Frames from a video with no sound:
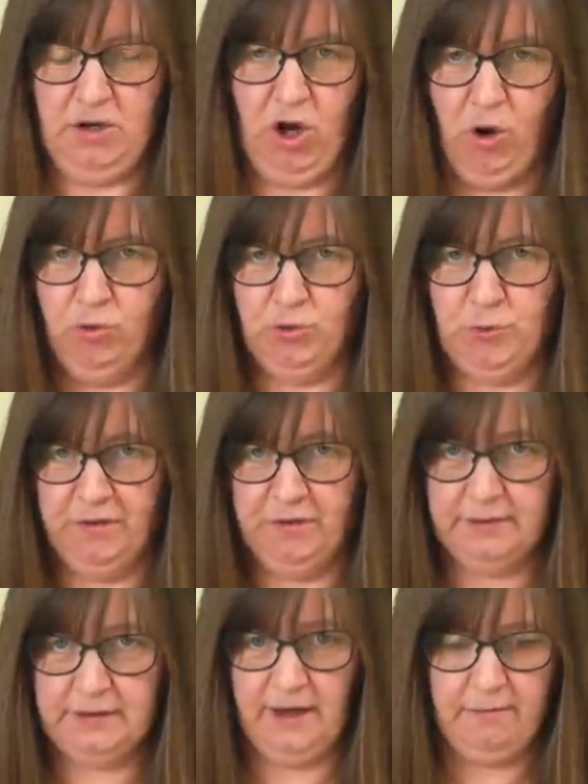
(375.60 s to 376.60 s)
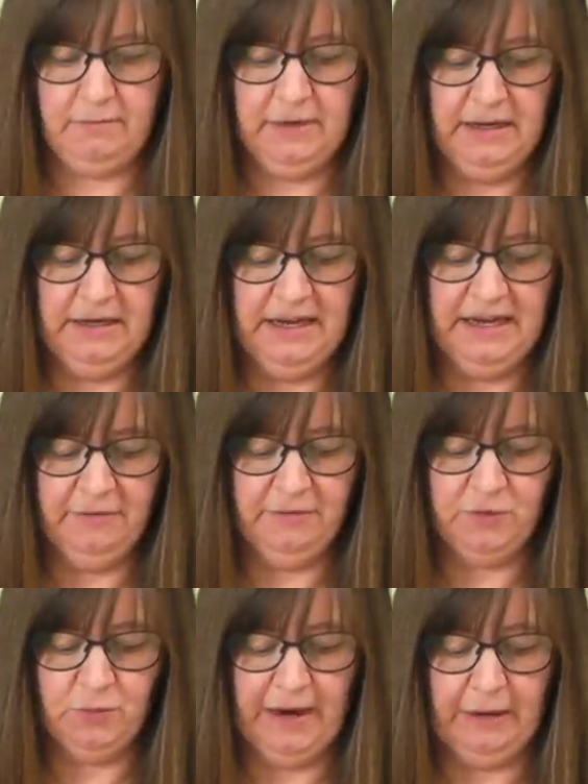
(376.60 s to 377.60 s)
gold ones in here
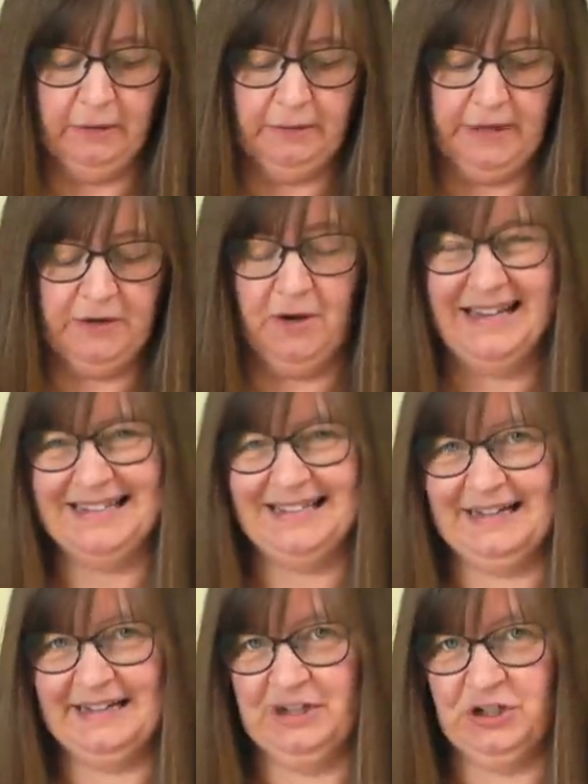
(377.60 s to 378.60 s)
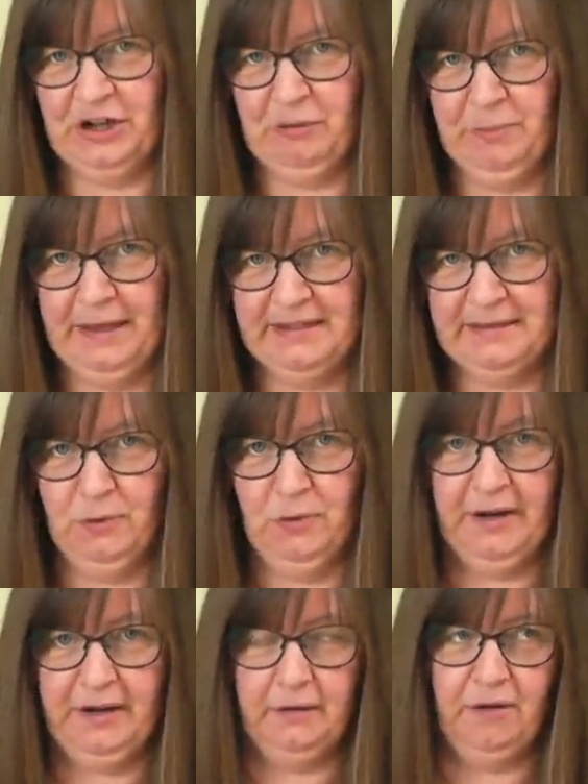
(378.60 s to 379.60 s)
as well. They're not exactly gel pens, they're more
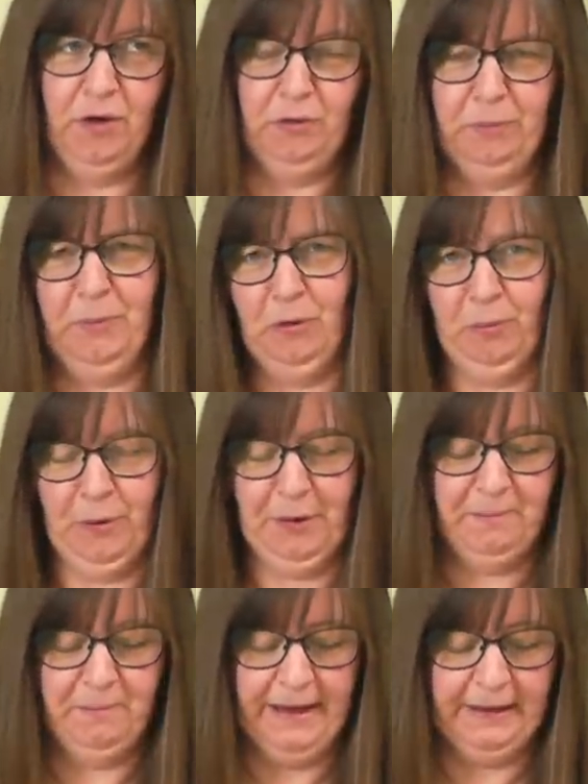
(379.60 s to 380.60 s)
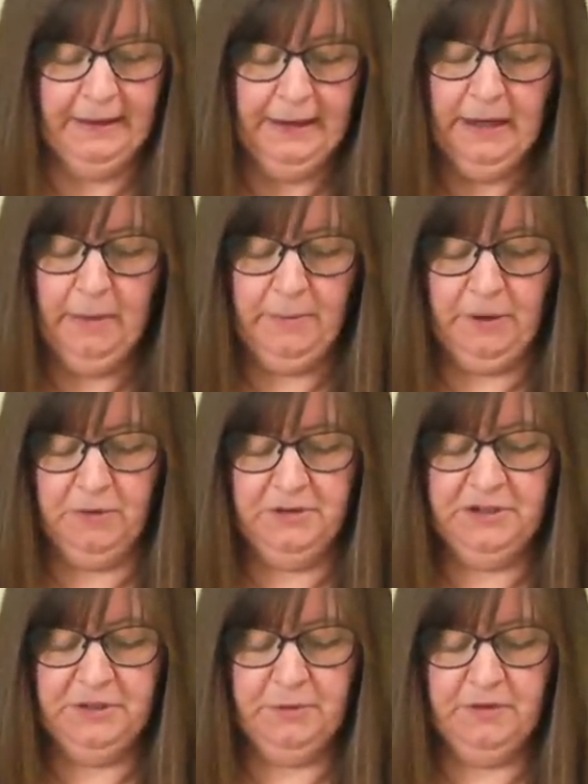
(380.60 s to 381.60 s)
like a gold ballpoint pen. But I
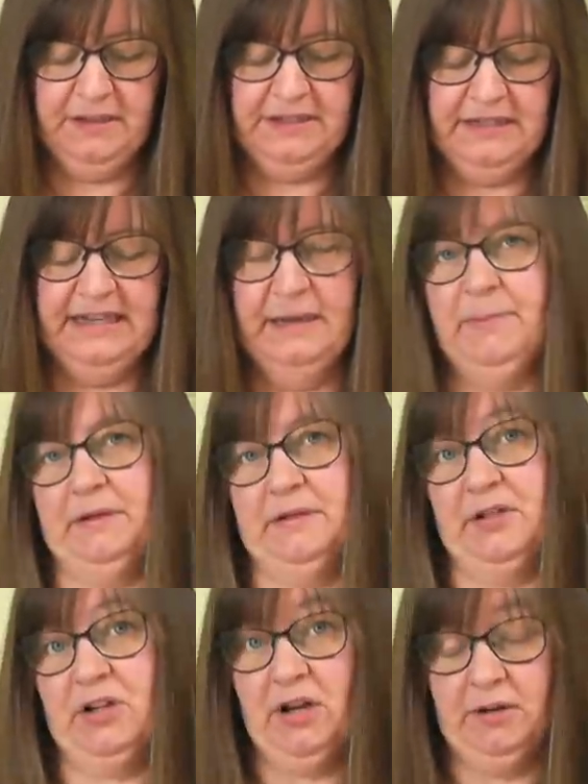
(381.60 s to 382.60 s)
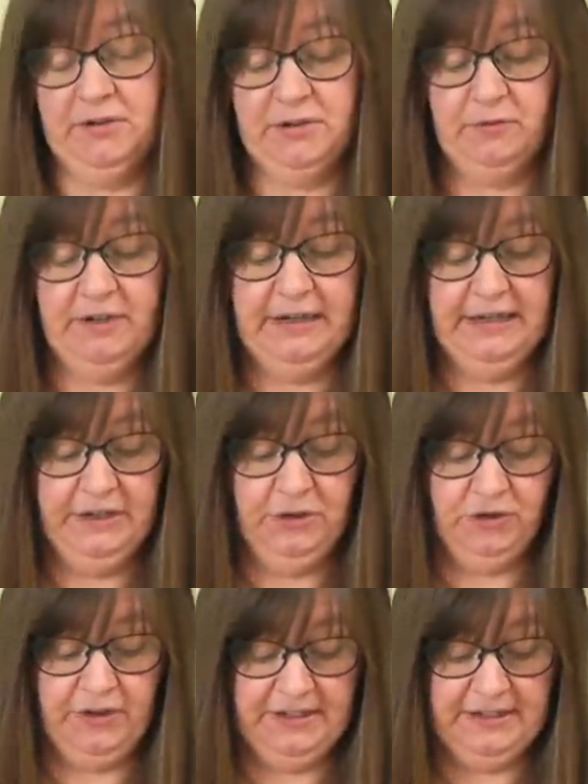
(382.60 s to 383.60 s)
wanted to put these in here because the colours are really
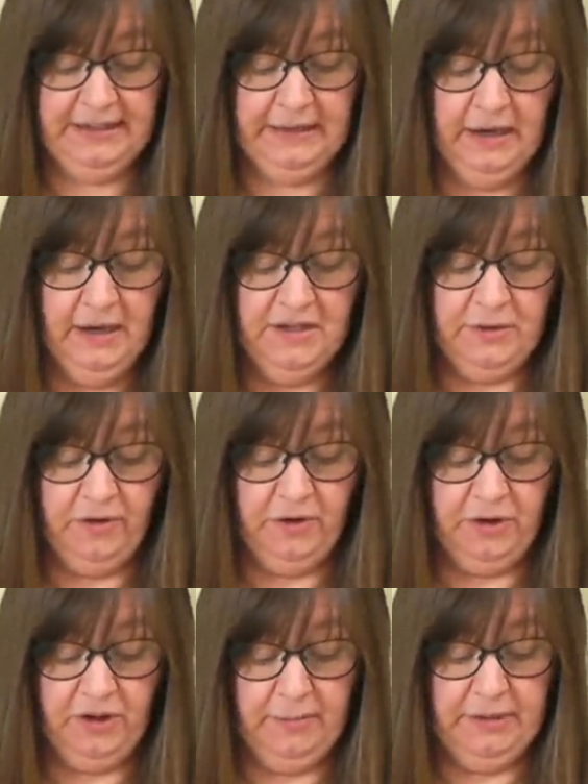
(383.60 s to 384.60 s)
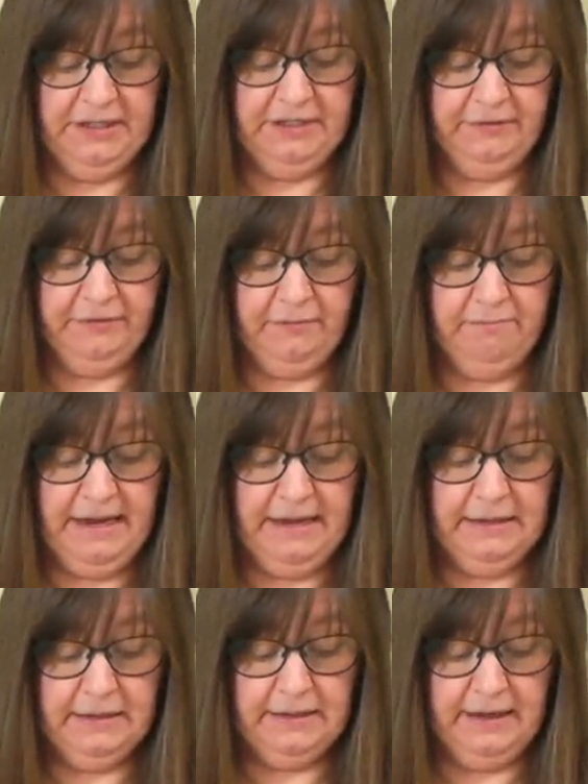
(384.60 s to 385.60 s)
interesting. So I've got a couple of different
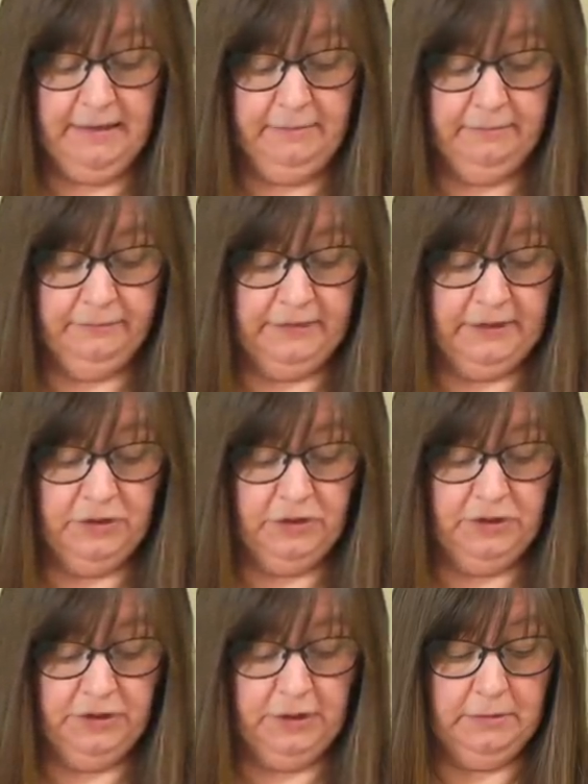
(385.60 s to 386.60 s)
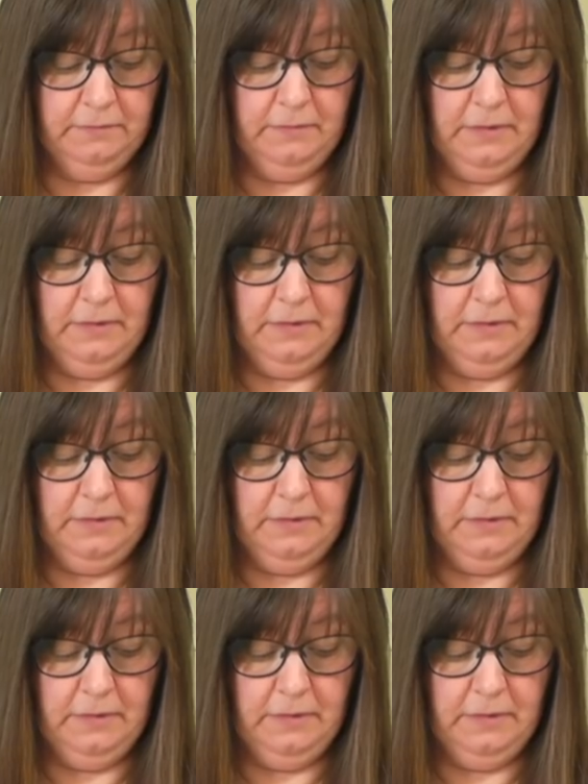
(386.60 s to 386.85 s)
makes. It's just a